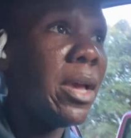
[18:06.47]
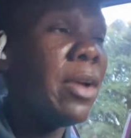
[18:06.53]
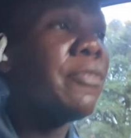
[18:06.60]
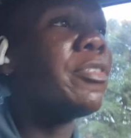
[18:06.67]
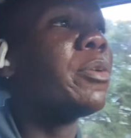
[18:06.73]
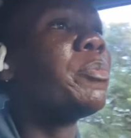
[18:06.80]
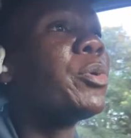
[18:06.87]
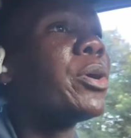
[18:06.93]

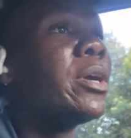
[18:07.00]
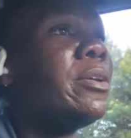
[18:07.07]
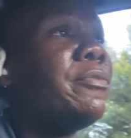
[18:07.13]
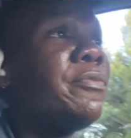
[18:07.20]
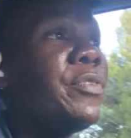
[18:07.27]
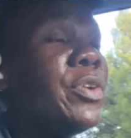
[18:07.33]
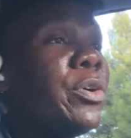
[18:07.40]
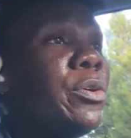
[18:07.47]
for more
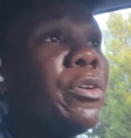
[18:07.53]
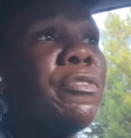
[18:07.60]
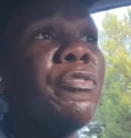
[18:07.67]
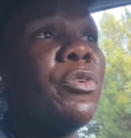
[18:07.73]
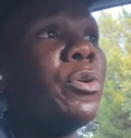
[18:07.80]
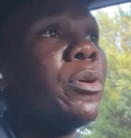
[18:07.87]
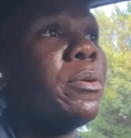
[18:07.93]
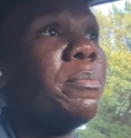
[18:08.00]
info or
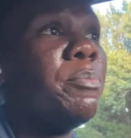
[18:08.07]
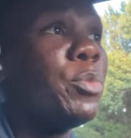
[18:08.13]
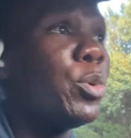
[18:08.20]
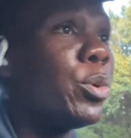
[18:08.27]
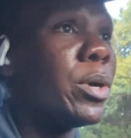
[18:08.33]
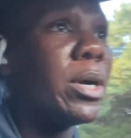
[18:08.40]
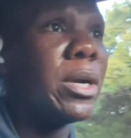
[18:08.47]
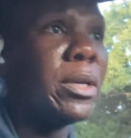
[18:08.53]
for
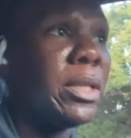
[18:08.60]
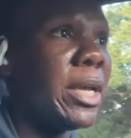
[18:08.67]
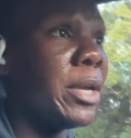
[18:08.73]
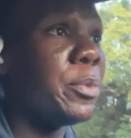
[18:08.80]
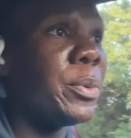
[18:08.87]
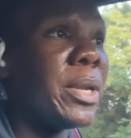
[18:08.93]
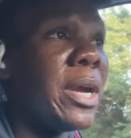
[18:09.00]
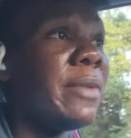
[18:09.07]
more
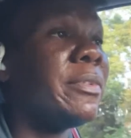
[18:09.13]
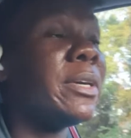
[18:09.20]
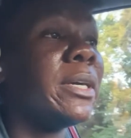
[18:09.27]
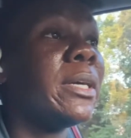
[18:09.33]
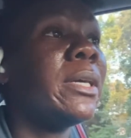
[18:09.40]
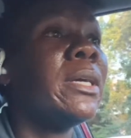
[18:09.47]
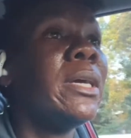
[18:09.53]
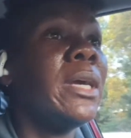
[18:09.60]
like
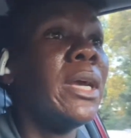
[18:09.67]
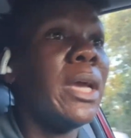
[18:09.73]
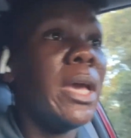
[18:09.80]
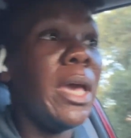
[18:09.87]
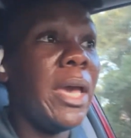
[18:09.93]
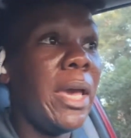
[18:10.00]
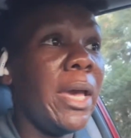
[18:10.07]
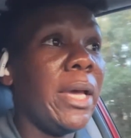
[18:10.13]
whatever.
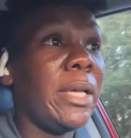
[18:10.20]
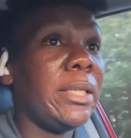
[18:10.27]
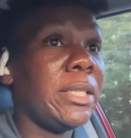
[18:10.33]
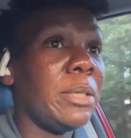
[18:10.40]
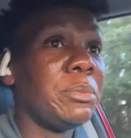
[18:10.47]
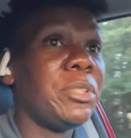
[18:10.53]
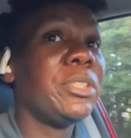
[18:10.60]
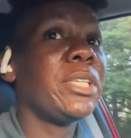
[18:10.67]
And
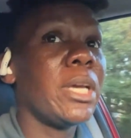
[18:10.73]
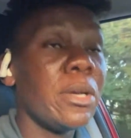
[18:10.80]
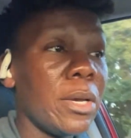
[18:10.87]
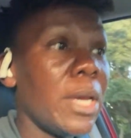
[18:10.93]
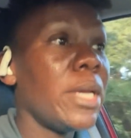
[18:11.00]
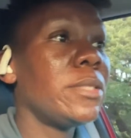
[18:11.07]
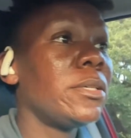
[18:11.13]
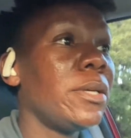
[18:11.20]
um, she was like,
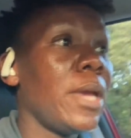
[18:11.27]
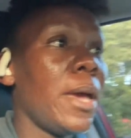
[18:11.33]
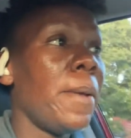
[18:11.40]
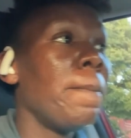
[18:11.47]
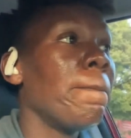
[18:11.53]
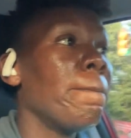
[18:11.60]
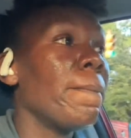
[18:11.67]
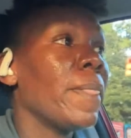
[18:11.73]
okay, so yeah
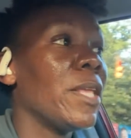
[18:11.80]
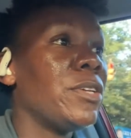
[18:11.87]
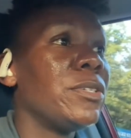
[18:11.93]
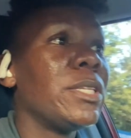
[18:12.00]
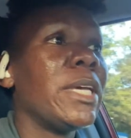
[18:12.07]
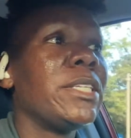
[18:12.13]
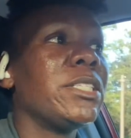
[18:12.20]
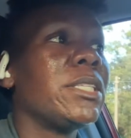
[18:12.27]
she was
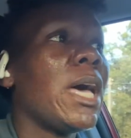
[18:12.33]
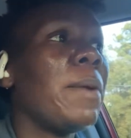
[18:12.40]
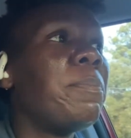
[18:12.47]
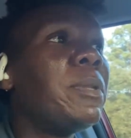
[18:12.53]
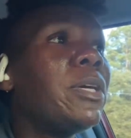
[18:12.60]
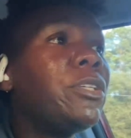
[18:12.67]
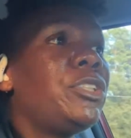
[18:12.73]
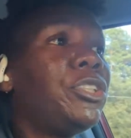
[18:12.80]
like, just
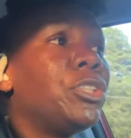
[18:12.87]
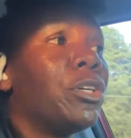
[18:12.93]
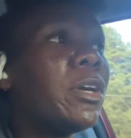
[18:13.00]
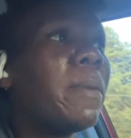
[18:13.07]
upload your